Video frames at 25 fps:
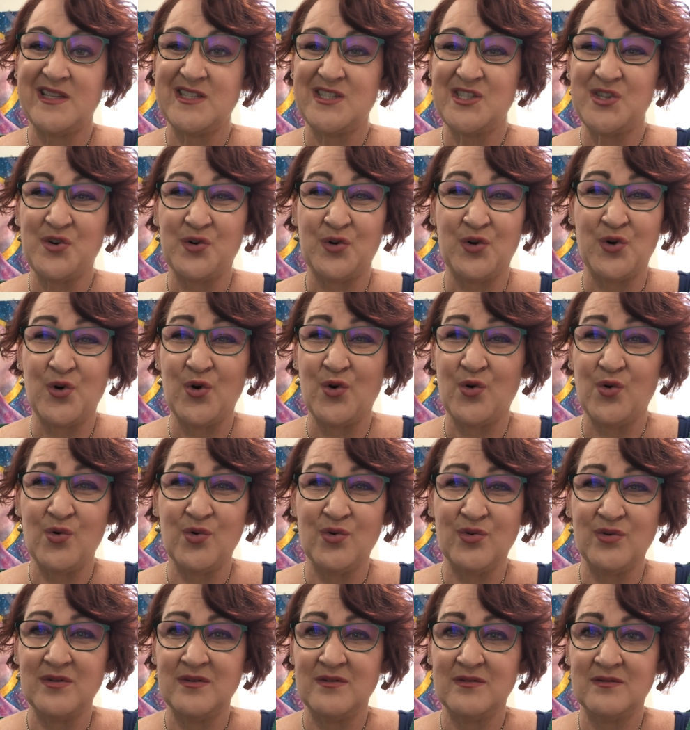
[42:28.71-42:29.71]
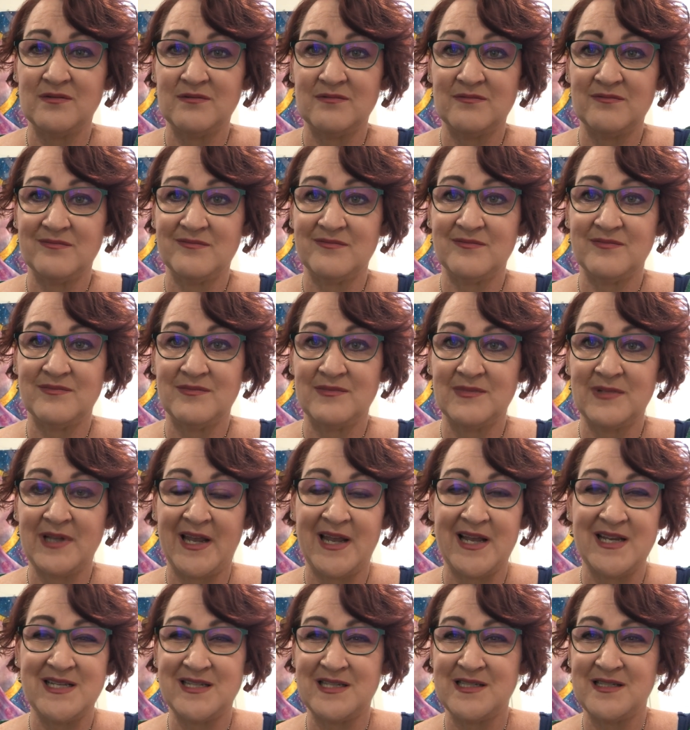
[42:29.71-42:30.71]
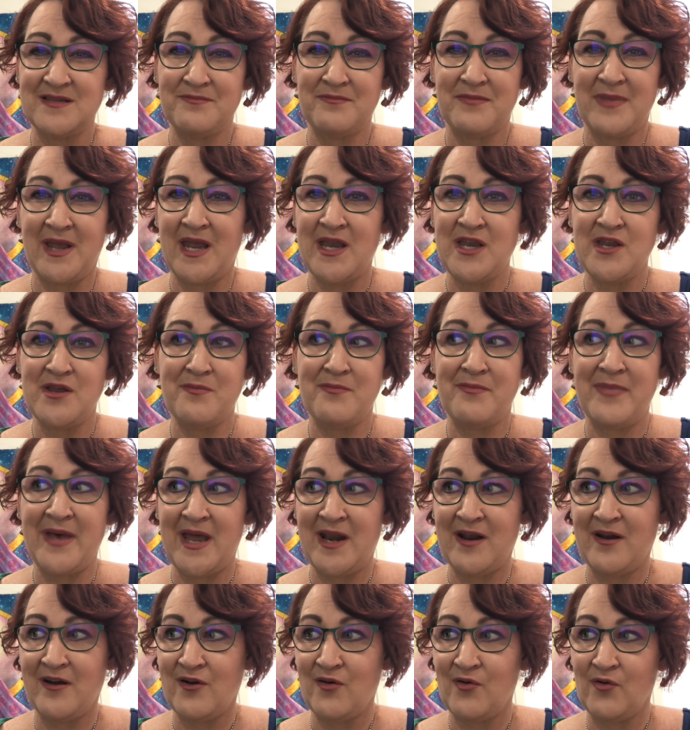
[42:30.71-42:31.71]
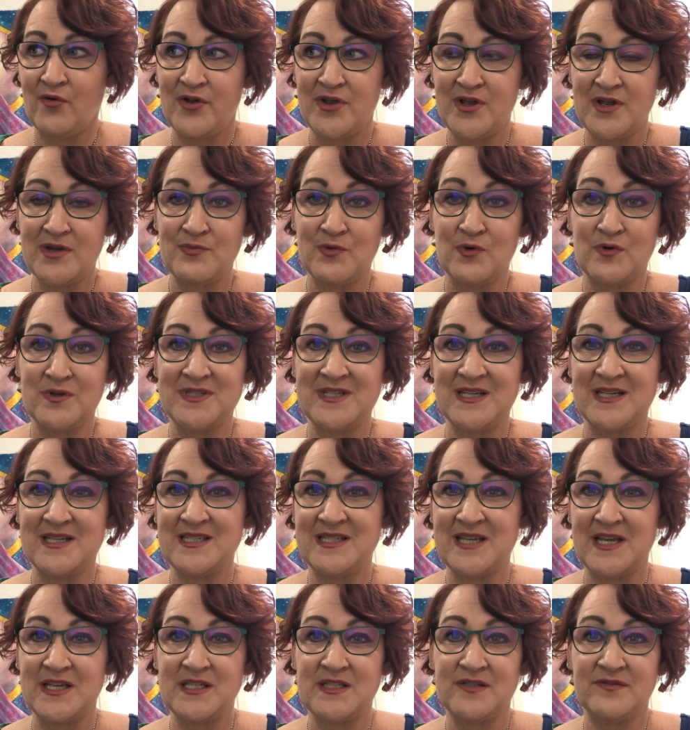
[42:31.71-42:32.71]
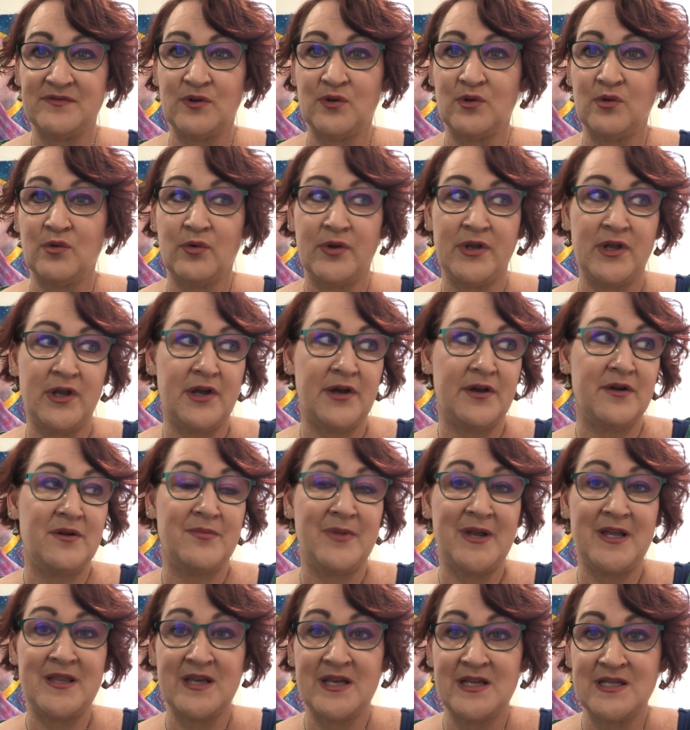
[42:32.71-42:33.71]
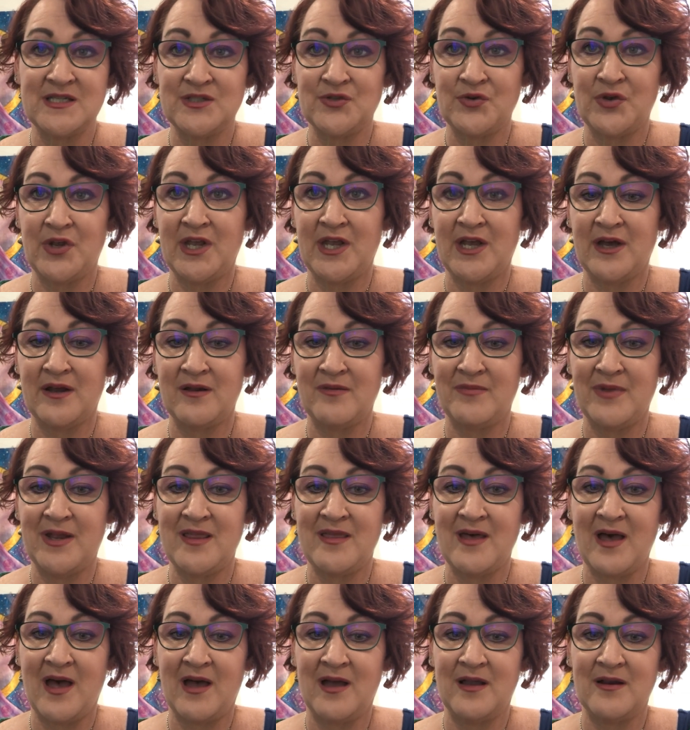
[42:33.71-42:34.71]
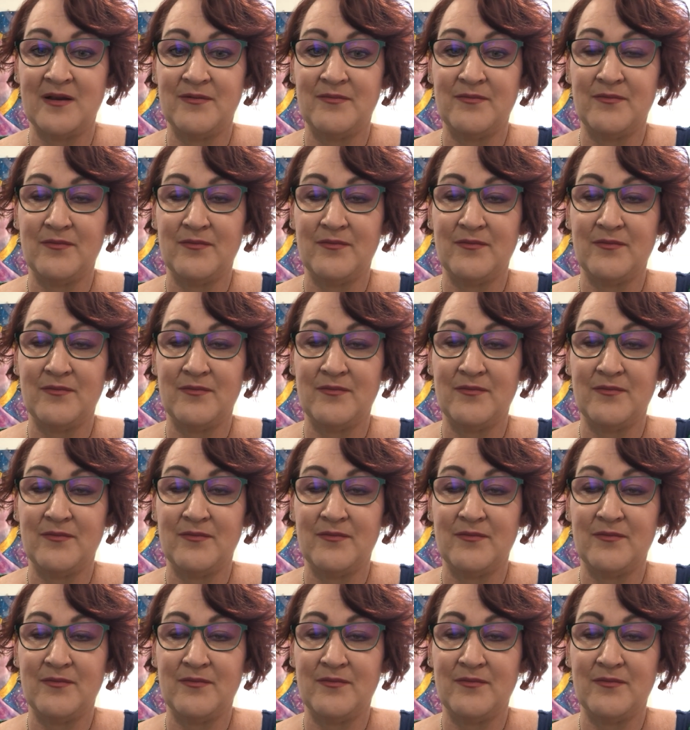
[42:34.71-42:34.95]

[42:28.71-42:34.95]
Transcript: not cool. Like, it doesn't mean you're better, or you're more successful, or you're going to be this, or you're going to be that.